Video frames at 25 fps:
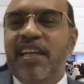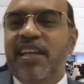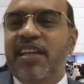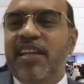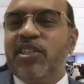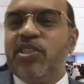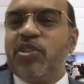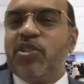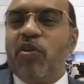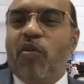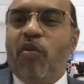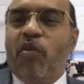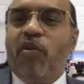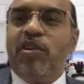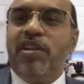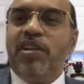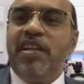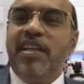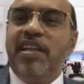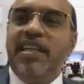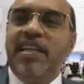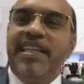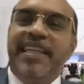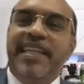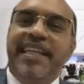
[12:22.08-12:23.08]
So
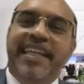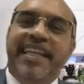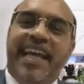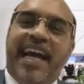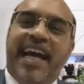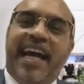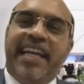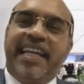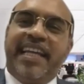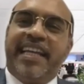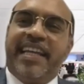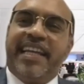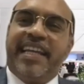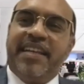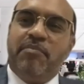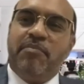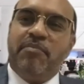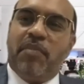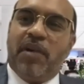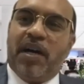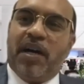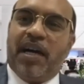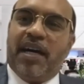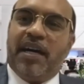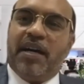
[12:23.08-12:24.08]
only I can
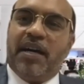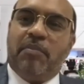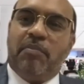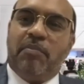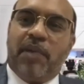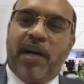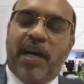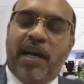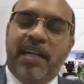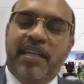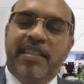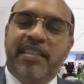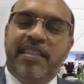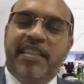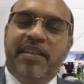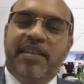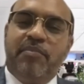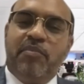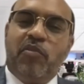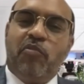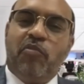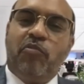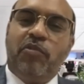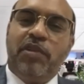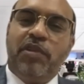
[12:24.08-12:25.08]
bind them
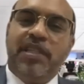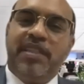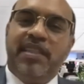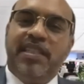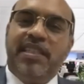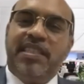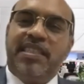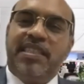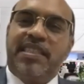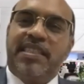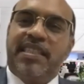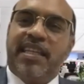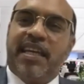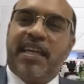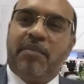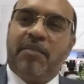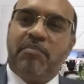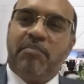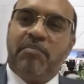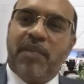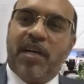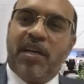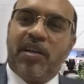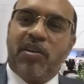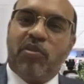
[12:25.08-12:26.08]
with this some
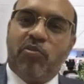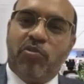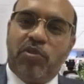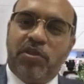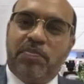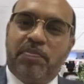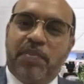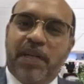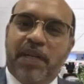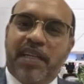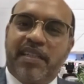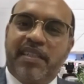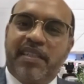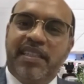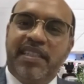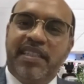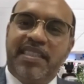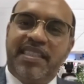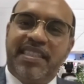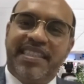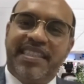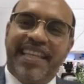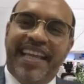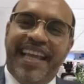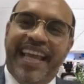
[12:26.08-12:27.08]
good
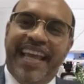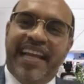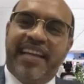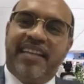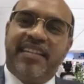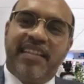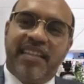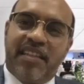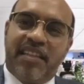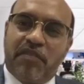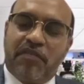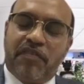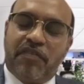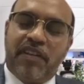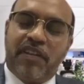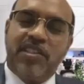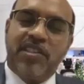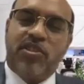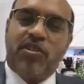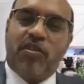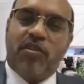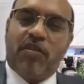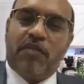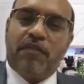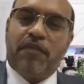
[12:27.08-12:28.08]
practice and the reference
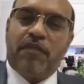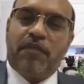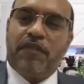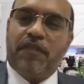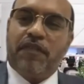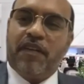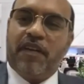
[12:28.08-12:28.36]
of